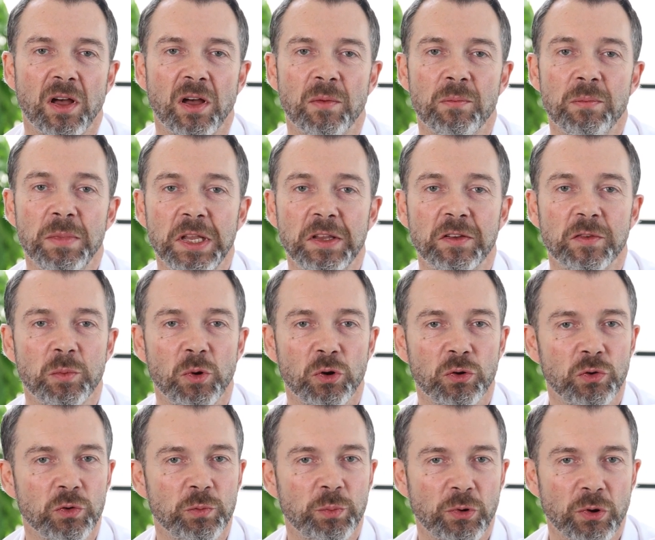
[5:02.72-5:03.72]
meat, small
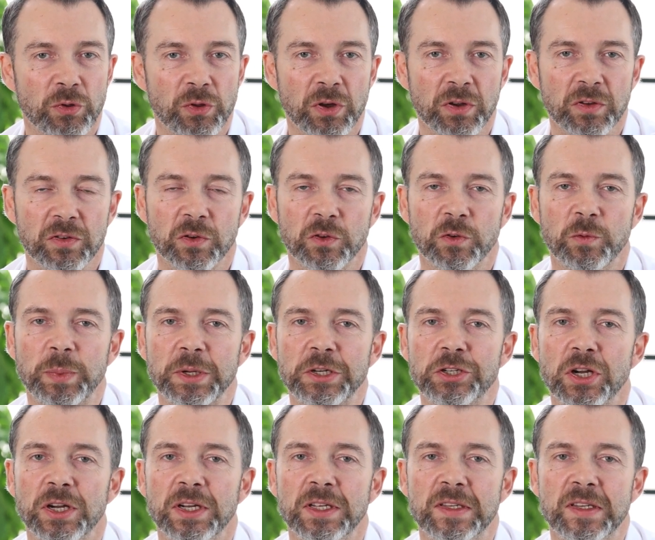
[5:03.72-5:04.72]
good products, so
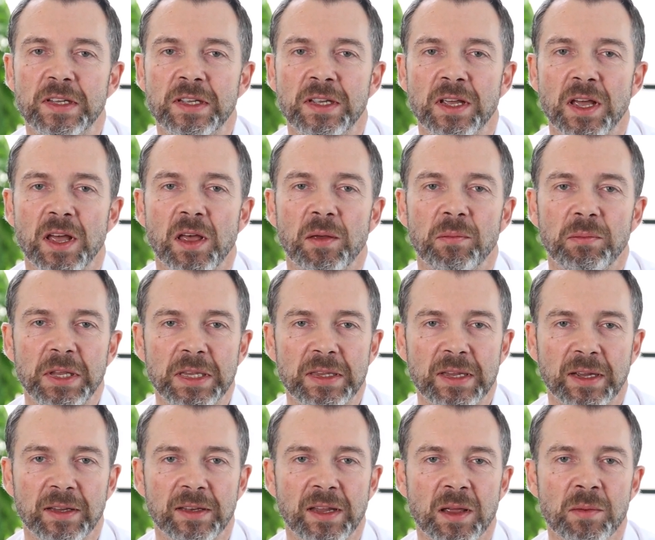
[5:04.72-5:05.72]
specialty
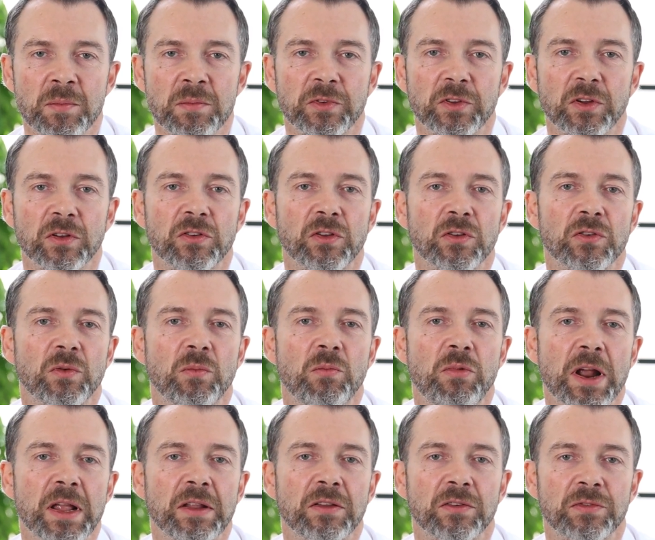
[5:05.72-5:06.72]
meat items under the
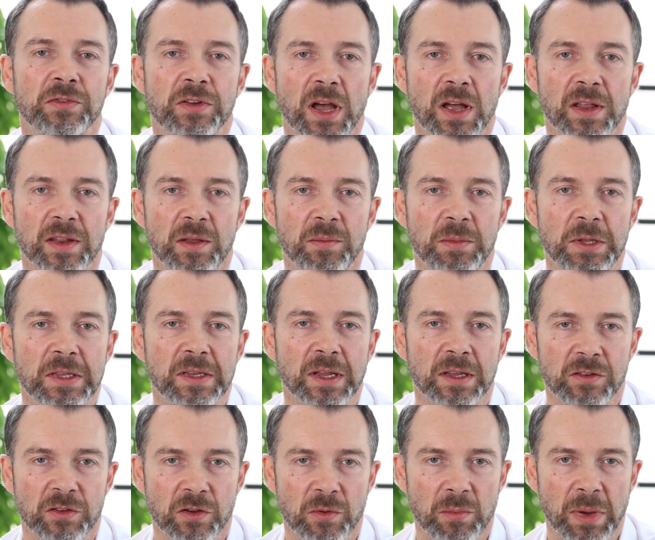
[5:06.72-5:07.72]
brands of Carne Meat
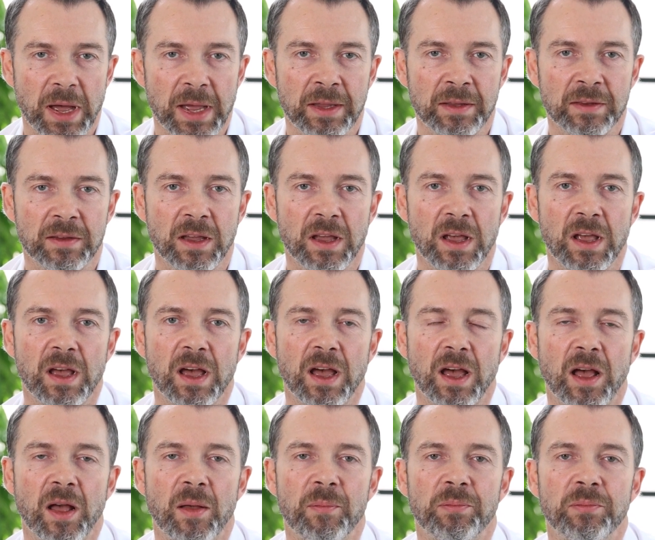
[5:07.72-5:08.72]
and Yumbite.
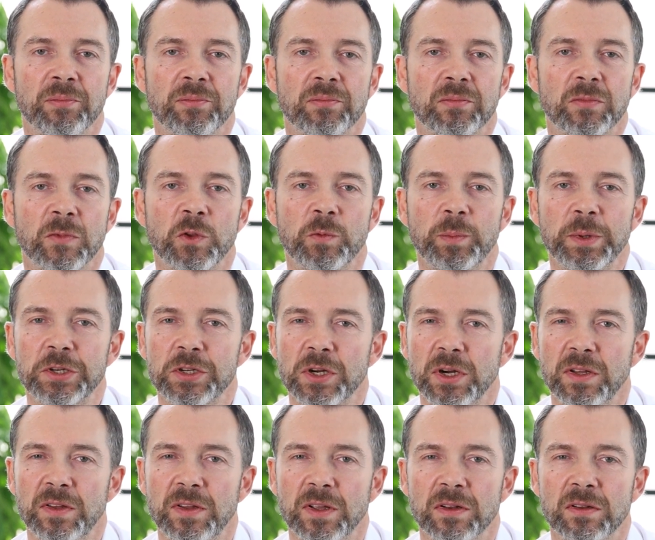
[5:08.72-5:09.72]
The
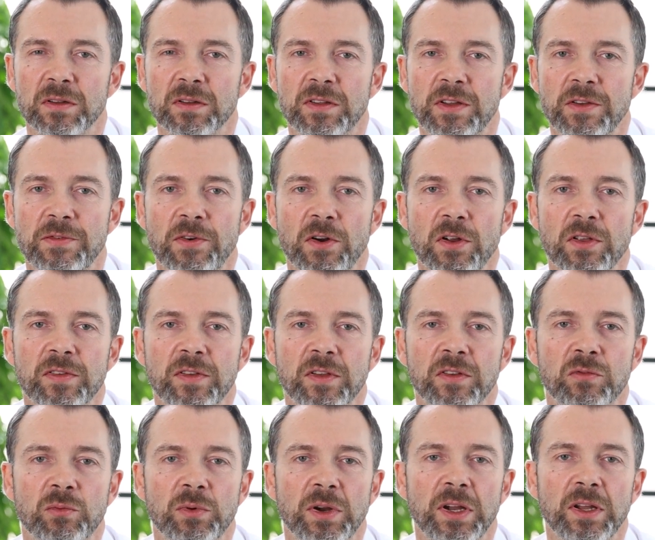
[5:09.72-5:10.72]
specialty and the difference
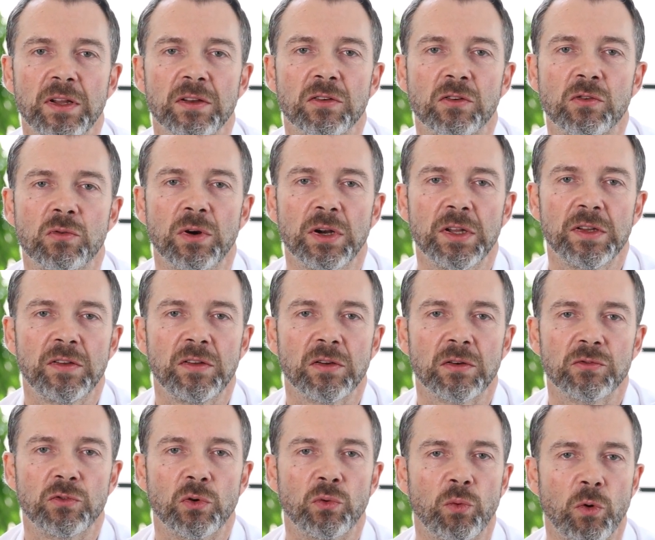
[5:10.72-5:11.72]
is really in the quality
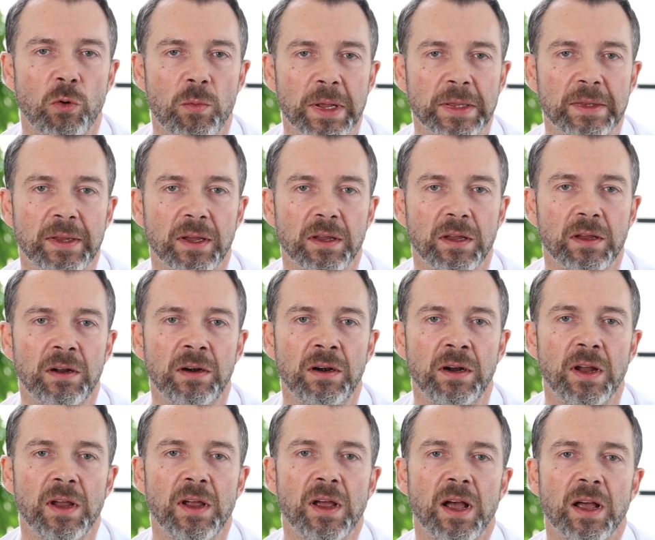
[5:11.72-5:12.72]
of the raw
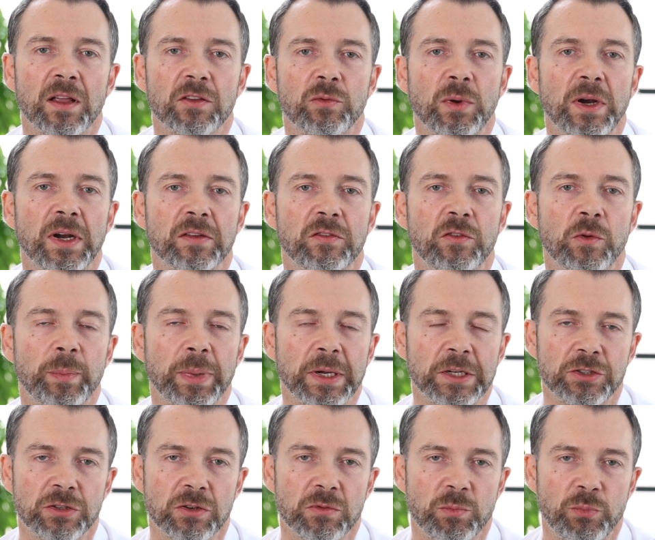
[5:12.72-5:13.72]
material, as well as the
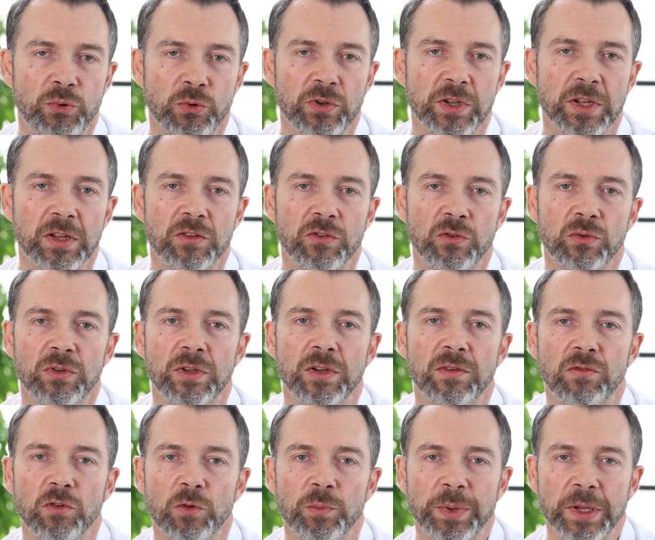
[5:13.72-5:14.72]
passion put into
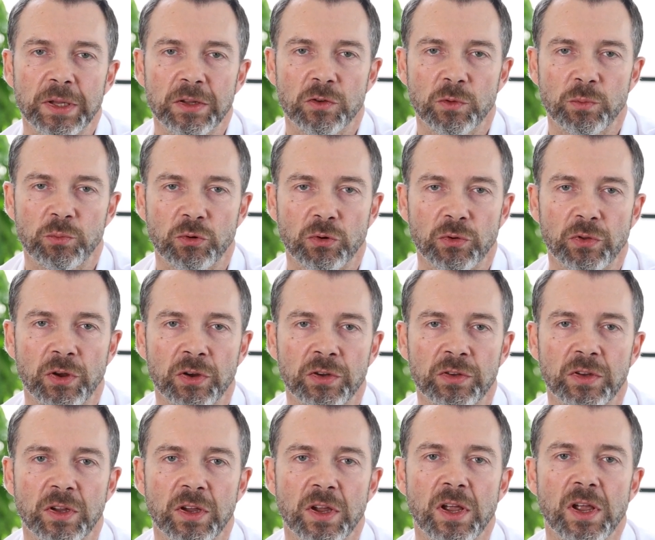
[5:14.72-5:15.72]
developing the
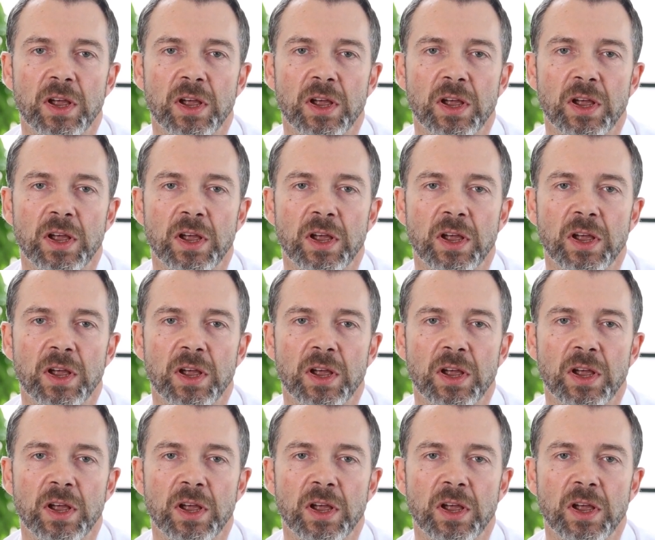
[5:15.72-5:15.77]
product.